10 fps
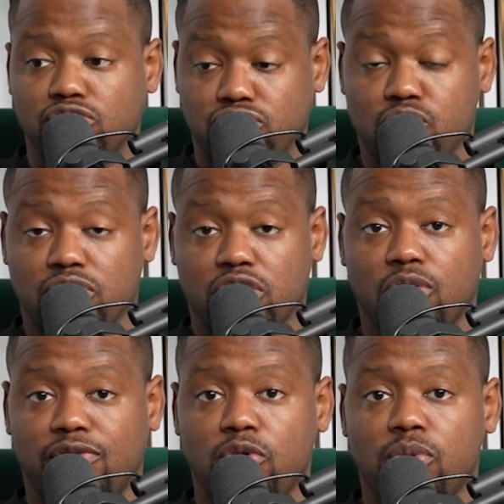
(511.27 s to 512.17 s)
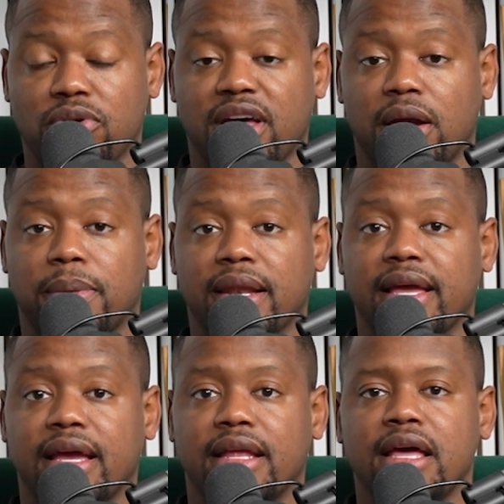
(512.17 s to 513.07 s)
going to go forward with our
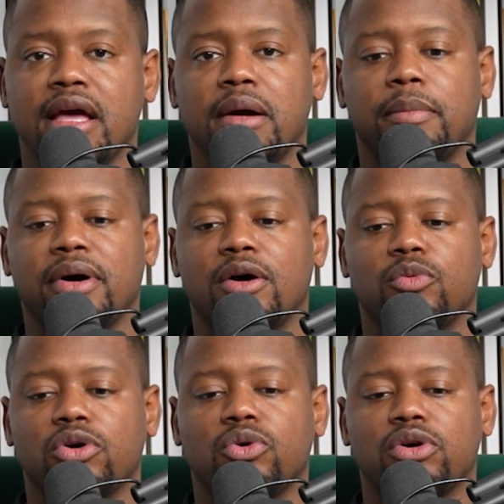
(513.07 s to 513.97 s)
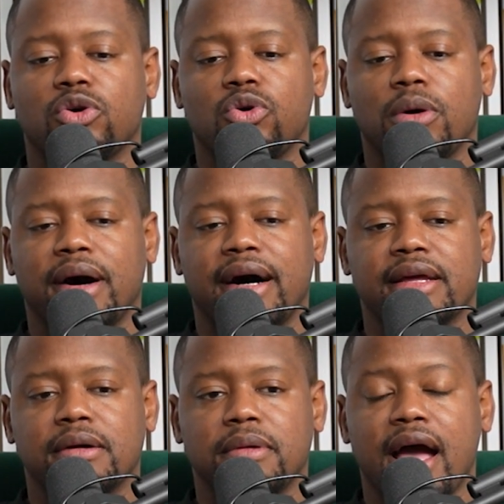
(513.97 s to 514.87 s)
plan, but we're going to go about it